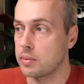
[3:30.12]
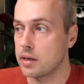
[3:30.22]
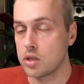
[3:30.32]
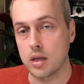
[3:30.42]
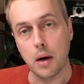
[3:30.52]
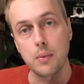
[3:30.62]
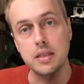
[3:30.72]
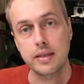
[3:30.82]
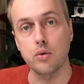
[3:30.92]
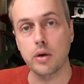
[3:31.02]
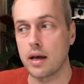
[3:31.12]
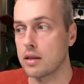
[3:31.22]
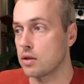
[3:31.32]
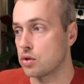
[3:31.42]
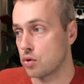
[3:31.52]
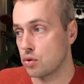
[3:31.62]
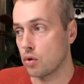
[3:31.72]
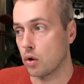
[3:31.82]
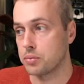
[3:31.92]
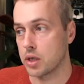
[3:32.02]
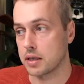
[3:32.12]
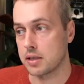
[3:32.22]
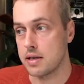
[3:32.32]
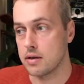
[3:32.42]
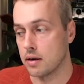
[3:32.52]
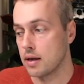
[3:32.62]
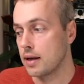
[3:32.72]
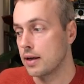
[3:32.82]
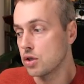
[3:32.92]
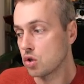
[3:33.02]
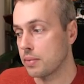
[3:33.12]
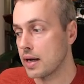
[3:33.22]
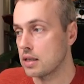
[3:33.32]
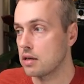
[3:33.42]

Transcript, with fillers: the page and we still get the two objects here. So by